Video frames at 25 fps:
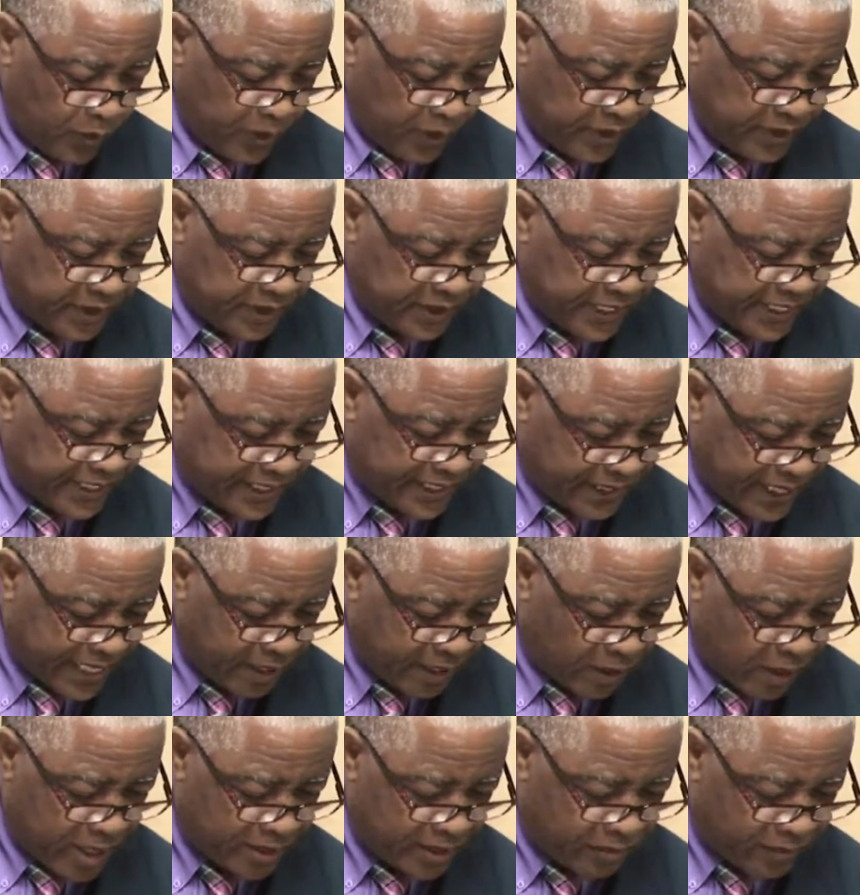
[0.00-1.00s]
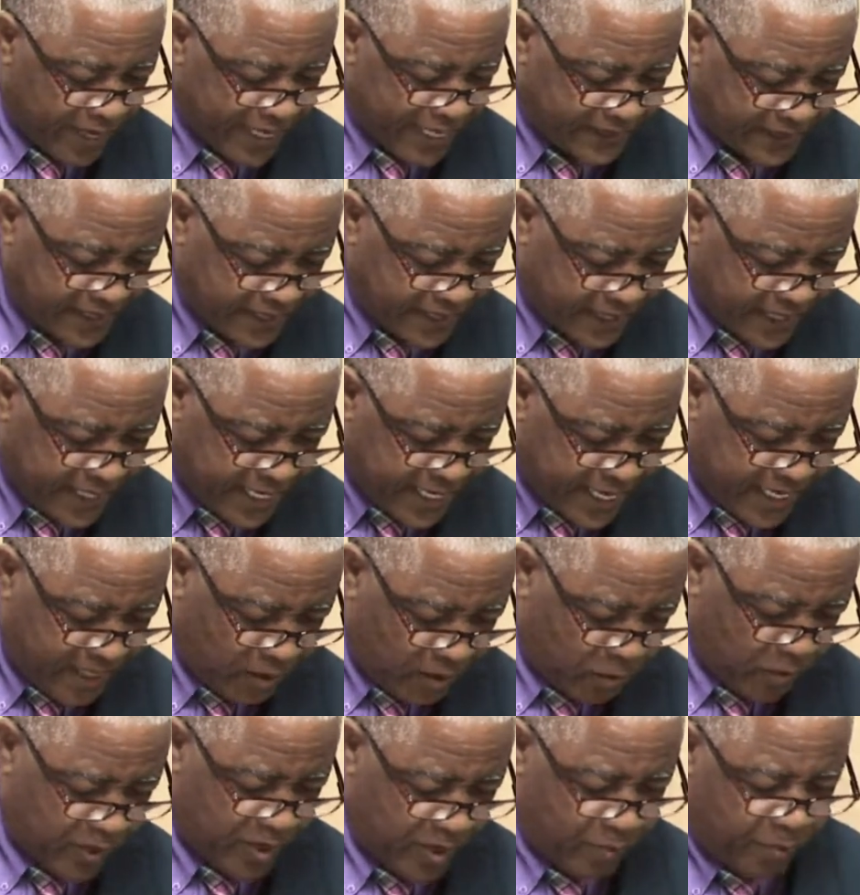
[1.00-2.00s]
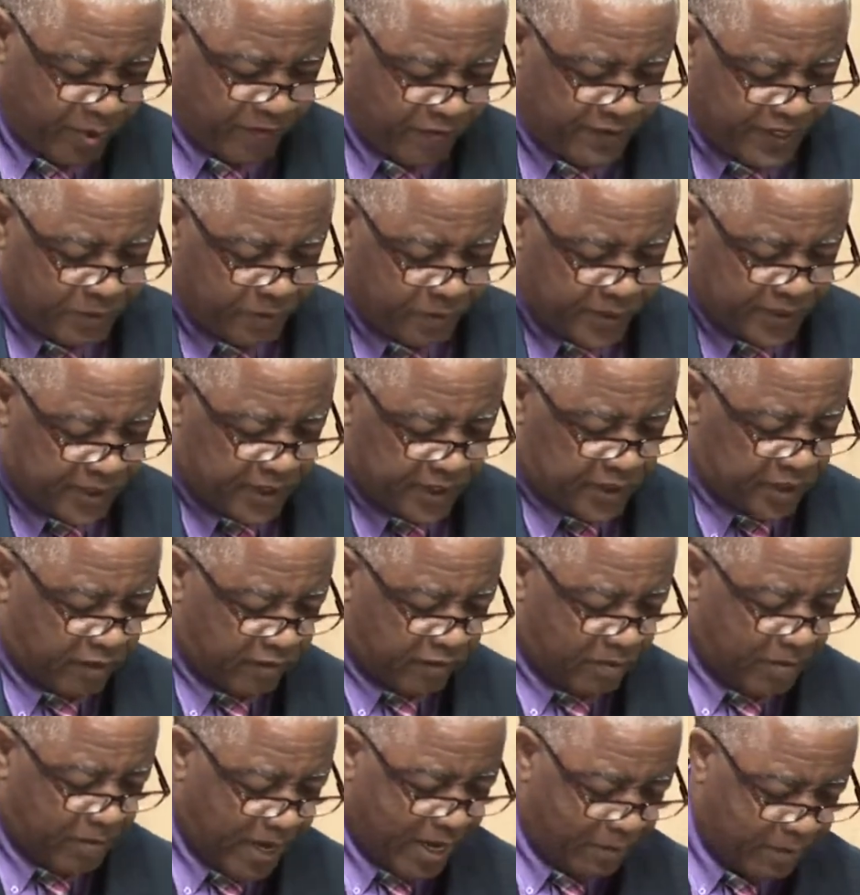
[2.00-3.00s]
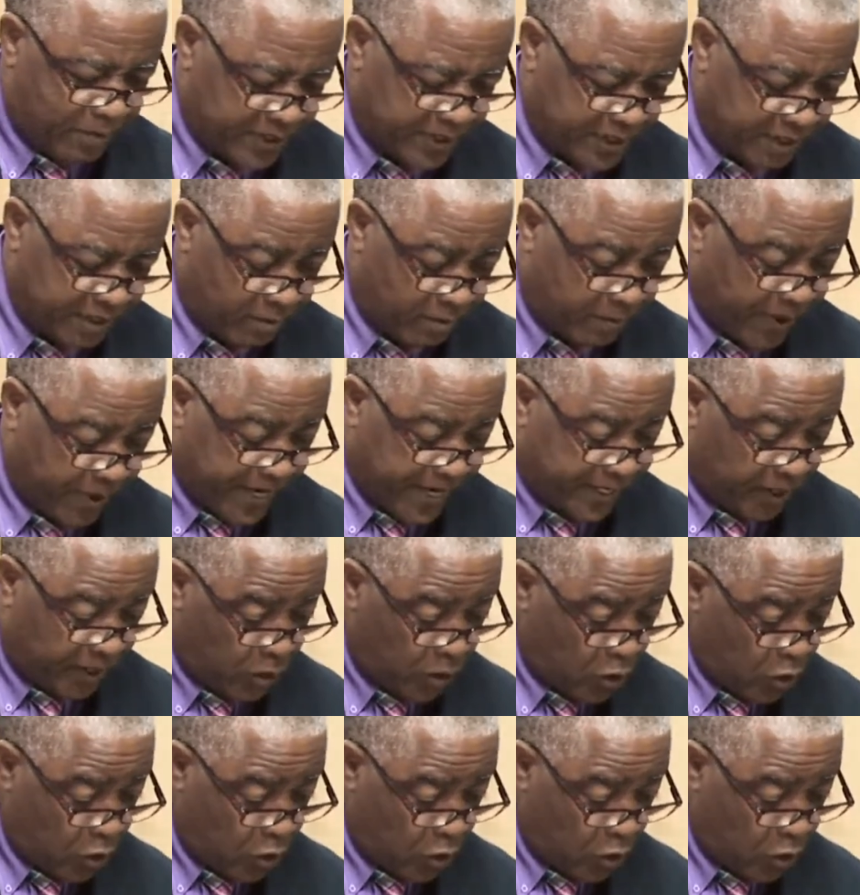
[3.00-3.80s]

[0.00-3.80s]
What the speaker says: She said it contrasted clearly with the previous positions of the Barbados Labour Party,